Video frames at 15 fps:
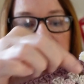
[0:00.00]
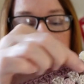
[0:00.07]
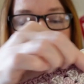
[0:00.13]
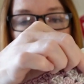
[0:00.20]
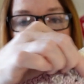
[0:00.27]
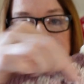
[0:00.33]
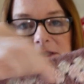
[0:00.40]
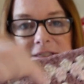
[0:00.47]

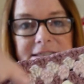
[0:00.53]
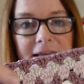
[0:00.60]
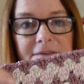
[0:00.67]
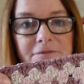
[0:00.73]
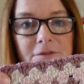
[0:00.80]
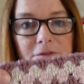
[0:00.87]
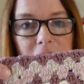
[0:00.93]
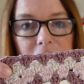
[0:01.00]
in the
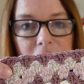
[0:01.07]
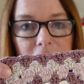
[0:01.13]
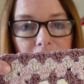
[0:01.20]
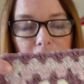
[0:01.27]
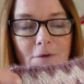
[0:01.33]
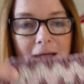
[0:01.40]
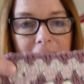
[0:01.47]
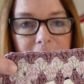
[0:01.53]
7th
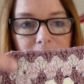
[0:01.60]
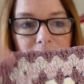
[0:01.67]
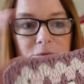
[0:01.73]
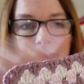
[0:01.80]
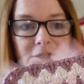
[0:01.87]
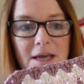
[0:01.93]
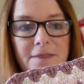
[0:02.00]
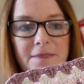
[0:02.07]

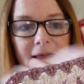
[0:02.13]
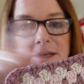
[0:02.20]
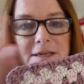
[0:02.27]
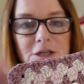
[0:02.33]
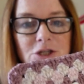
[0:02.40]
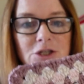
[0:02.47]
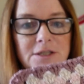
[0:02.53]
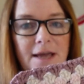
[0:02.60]
round, and then
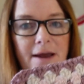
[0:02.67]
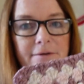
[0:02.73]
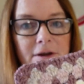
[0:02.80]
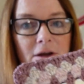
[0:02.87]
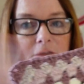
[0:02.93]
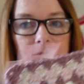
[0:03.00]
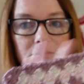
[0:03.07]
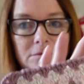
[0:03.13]
you just carry
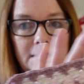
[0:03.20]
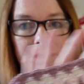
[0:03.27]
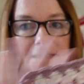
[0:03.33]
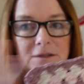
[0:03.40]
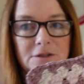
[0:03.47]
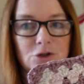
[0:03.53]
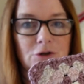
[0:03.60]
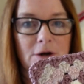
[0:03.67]
on
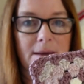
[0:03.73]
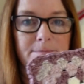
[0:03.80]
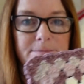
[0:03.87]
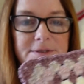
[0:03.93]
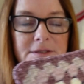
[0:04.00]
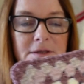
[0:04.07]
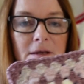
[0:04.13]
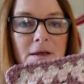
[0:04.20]
in
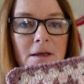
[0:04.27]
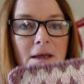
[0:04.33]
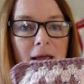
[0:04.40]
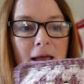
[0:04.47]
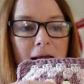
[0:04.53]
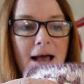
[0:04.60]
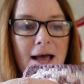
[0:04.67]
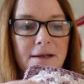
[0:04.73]
strips,
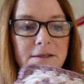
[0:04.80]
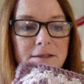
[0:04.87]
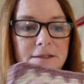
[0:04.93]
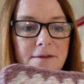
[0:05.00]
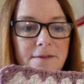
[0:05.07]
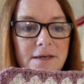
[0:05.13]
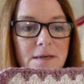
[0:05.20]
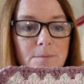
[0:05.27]
and
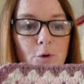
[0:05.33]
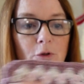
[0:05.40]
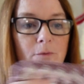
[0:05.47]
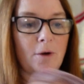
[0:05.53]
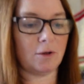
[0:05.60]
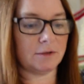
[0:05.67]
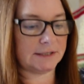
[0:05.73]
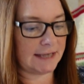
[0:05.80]
then you put them
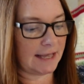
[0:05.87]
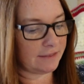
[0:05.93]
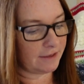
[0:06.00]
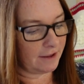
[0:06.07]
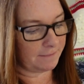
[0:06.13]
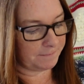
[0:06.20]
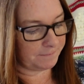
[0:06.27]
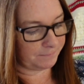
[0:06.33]
all
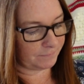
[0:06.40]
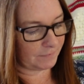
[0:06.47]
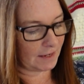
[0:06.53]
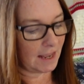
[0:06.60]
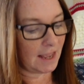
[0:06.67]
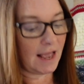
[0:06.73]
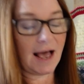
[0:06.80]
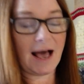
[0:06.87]
together.
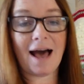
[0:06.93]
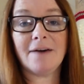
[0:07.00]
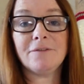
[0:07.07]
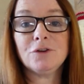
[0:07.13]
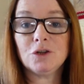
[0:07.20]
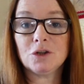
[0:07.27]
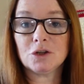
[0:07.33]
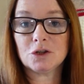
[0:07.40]
I
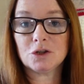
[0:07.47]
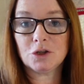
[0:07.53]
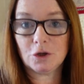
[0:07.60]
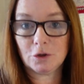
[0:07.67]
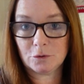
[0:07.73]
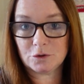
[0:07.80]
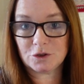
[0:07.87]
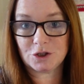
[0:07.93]
haven't
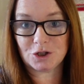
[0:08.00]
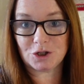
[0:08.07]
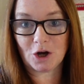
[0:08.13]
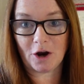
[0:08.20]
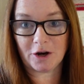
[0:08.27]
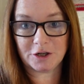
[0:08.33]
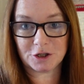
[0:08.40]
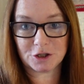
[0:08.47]
used a
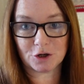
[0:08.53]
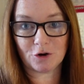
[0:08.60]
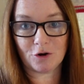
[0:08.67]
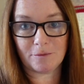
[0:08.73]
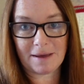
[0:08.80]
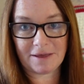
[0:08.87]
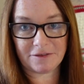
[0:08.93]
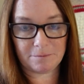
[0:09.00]
join as you
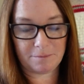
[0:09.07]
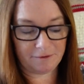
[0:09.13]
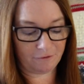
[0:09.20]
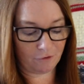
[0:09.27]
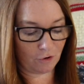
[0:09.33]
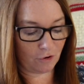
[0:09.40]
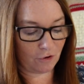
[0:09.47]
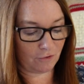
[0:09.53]
go method
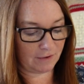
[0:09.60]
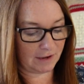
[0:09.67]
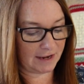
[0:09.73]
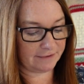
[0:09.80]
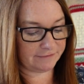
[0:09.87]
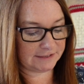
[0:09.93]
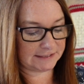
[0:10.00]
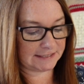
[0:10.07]
before, I
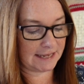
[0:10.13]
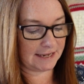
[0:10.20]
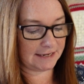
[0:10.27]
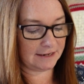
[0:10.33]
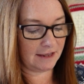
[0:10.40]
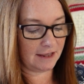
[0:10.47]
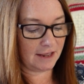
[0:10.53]
have to say.